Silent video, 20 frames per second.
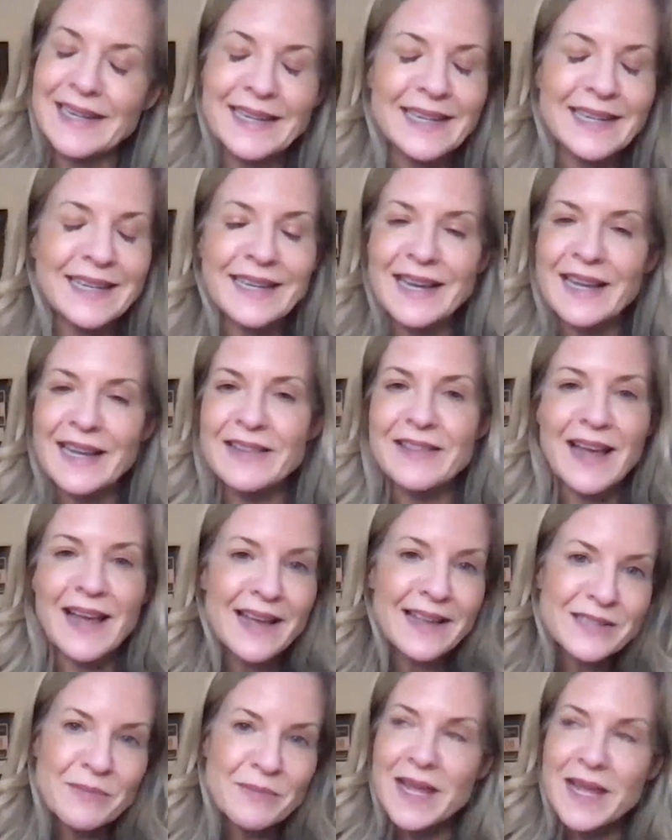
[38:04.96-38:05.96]
And
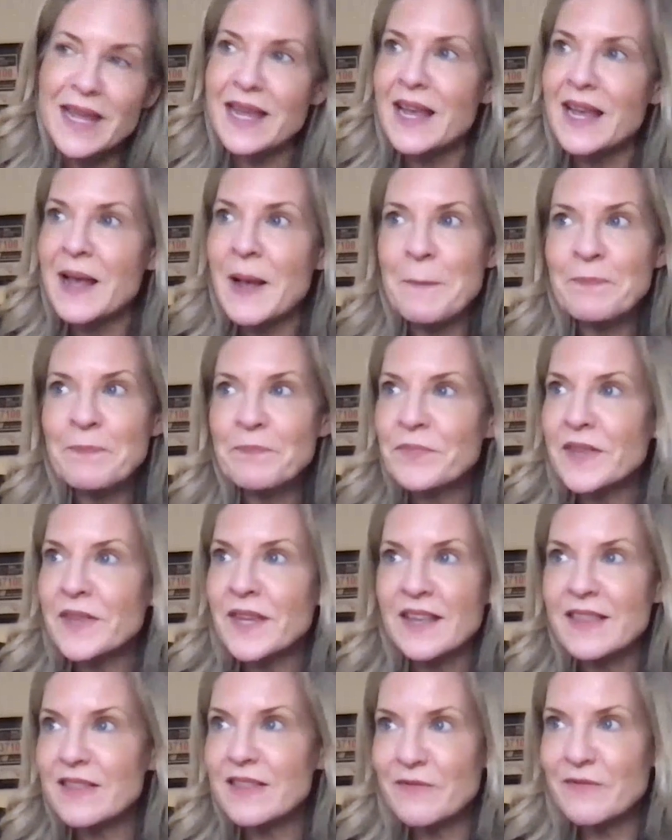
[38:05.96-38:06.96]
that, to me,
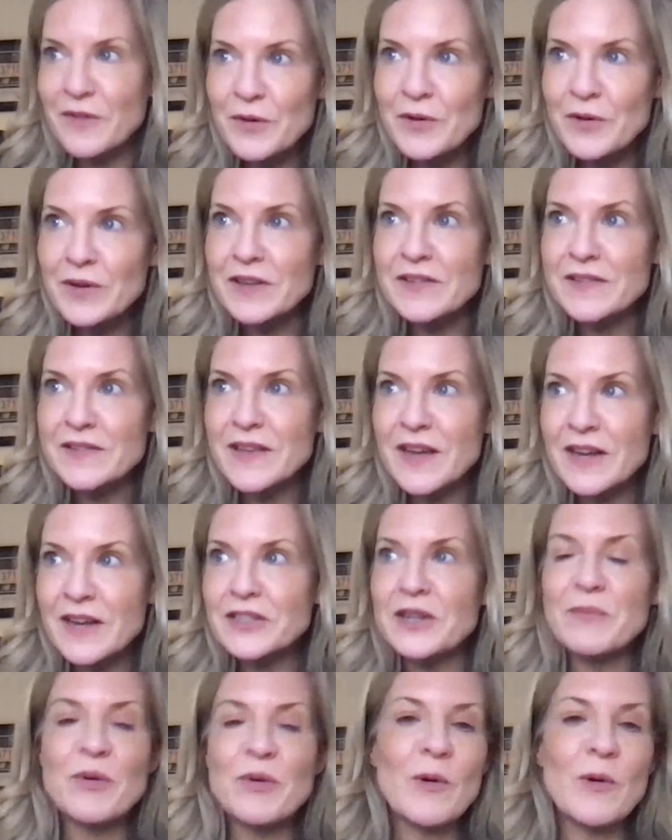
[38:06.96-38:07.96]
food is such
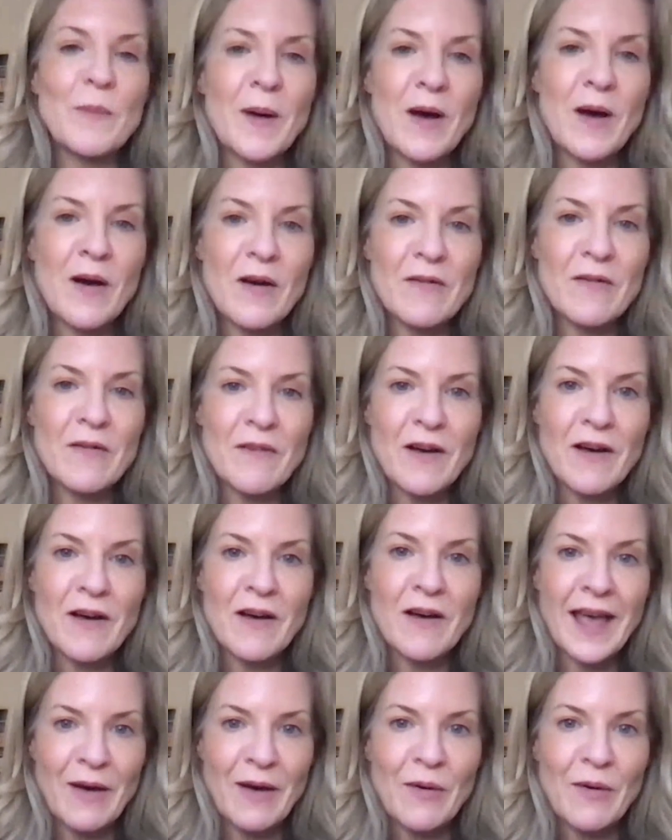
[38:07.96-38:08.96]
an important part of our
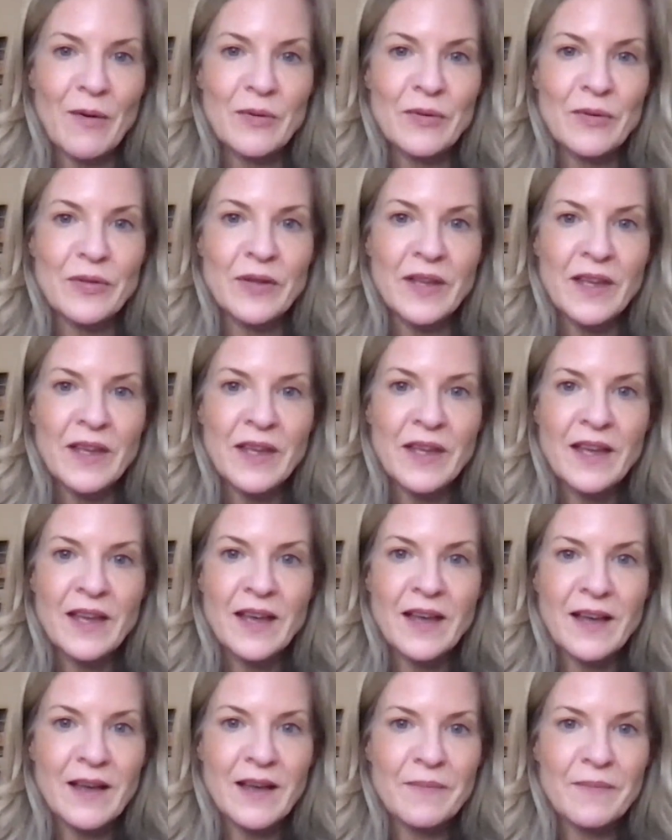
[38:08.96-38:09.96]
health,
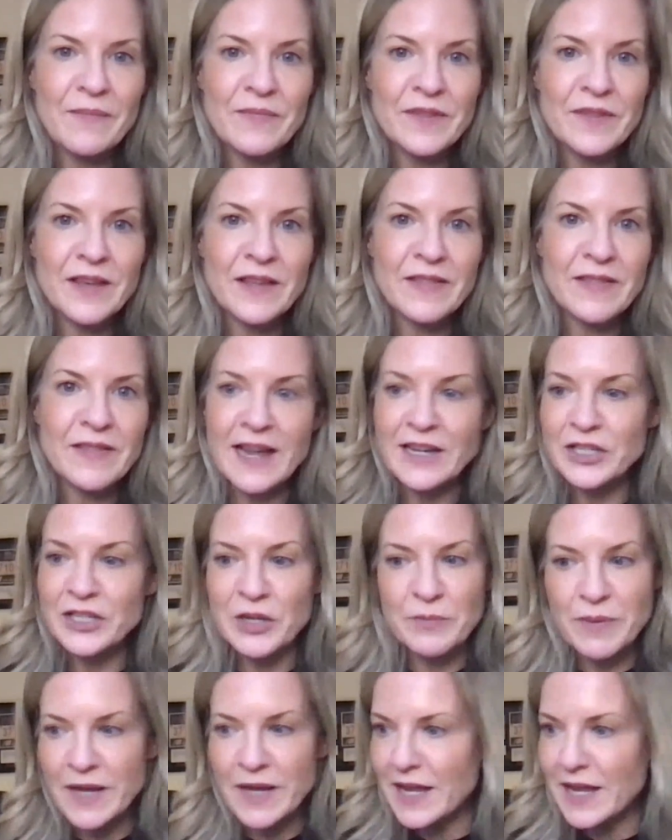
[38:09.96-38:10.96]
that should